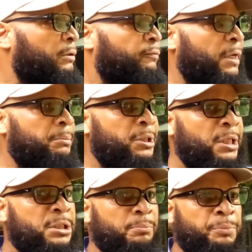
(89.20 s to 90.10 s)
And family,
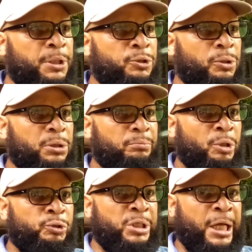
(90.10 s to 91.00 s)
that's a picture of the
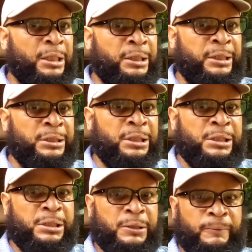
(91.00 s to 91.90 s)
Most High leading
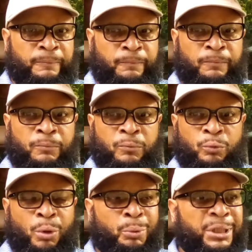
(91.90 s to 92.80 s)
us
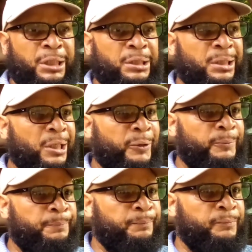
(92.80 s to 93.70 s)
where we need to
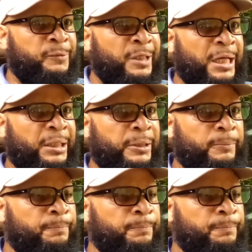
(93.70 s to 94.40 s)
go daily.